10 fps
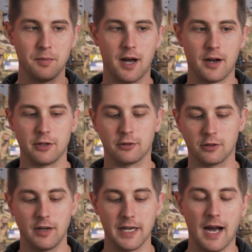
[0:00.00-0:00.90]
the
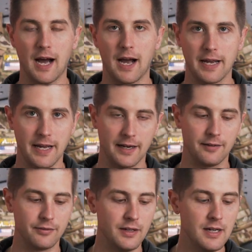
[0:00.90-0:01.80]
monocular like I
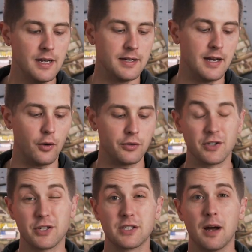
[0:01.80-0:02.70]
have. Now,
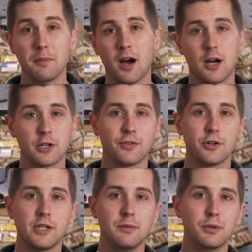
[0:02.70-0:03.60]
there's some
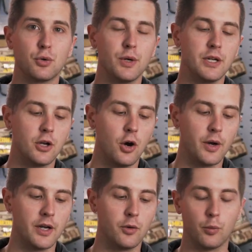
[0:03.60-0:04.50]
controversy between
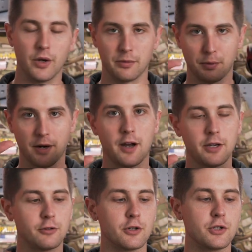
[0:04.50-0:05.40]
going with
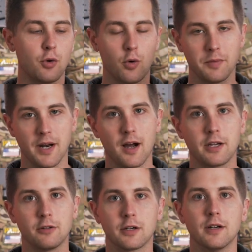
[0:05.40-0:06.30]
binoculars or
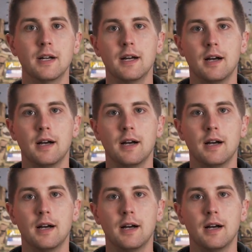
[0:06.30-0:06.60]
monocular.